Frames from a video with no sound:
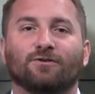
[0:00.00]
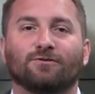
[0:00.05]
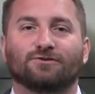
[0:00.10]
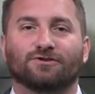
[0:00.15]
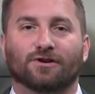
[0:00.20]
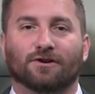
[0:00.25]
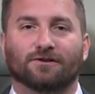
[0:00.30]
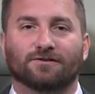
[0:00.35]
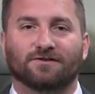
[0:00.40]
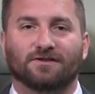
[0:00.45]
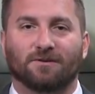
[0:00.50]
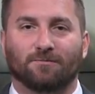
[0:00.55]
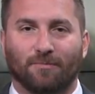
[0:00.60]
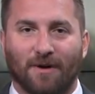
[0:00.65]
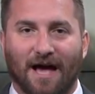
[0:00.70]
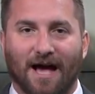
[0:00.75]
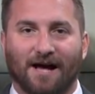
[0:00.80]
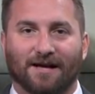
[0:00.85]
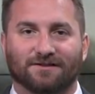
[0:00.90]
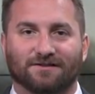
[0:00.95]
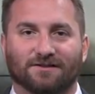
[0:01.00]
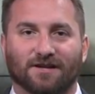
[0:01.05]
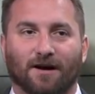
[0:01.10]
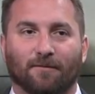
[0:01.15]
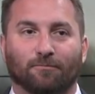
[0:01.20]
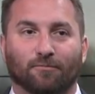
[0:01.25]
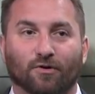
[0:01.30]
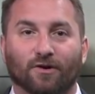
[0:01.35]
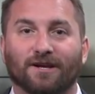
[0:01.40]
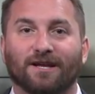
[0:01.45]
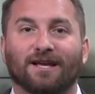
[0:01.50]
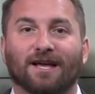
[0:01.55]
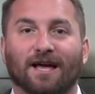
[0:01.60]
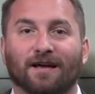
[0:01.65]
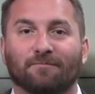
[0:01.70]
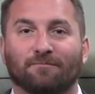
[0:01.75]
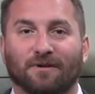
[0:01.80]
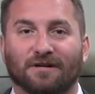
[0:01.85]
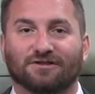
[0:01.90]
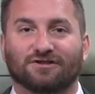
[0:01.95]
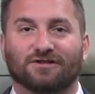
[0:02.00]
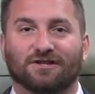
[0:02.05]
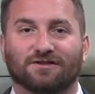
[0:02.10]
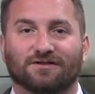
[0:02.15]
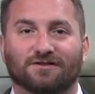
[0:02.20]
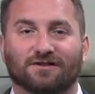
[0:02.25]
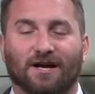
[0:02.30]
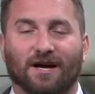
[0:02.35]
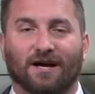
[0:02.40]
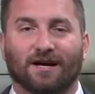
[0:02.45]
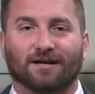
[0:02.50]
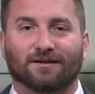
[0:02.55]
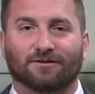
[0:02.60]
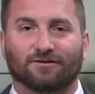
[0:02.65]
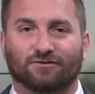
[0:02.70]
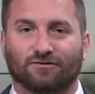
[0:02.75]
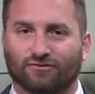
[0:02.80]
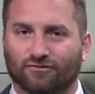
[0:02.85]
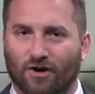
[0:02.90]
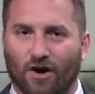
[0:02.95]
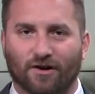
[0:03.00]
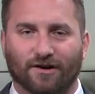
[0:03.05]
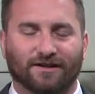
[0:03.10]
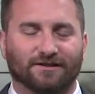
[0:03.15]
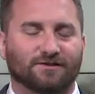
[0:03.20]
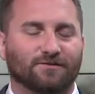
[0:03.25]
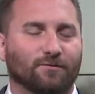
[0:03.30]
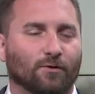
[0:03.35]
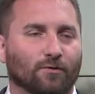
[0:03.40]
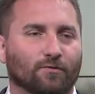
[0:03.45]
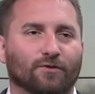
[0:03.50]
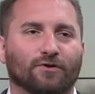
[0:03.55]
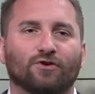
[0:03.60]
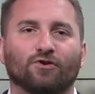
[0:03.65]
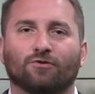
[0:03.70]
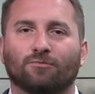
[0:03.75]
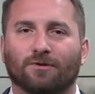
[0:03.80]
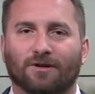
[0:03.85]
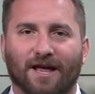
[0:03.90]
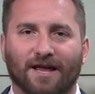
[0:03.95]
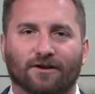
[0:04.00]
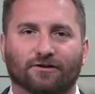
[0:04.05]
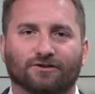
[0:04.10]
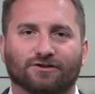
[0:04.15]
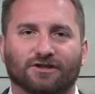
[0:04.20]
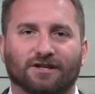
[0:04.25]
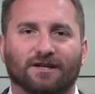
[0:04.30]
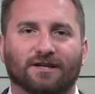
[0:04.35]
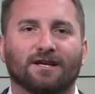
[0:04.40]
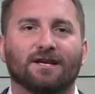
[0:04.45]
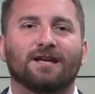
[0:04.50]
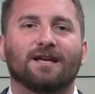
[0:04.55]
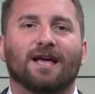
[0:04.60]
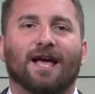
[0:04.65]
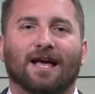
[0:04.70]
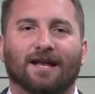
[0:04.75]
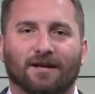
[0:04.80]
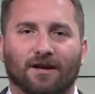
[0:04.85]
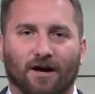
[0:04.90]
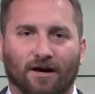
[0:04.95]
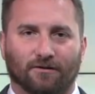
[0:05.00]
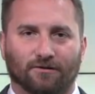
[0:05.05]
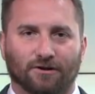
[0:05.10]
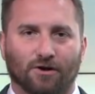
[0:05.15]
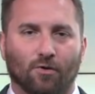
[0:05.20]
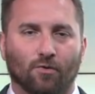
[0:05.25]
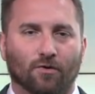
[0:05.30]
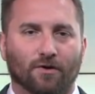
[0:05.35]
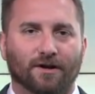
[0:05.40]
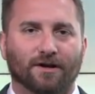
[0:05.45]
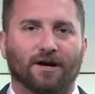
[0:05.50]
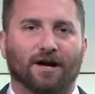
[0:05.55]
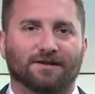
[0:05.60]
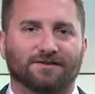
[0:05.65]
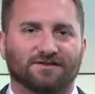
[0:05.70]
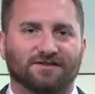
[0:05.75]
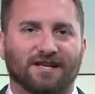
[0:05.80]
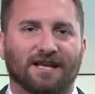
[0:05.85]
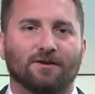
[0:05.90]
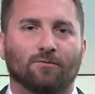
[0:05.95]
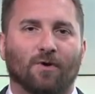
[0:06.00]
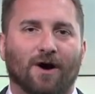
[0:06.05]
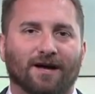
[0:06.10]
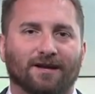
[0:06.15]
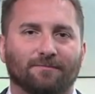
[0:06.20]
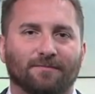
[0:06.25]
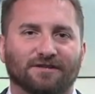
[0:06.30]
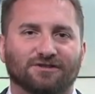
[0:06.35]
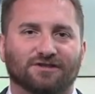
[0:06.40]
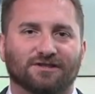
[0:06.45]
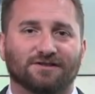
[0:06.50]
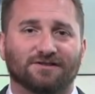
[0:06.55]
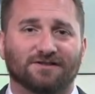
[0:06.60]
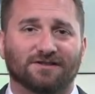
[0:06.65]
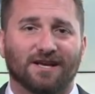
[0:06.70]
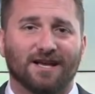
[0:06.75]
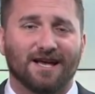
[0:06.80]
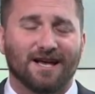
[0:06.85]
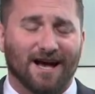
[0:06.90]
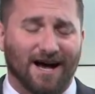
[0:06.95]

New Jersey passed a pretty ambitious targets for renewable energy and lowering statewide emissions.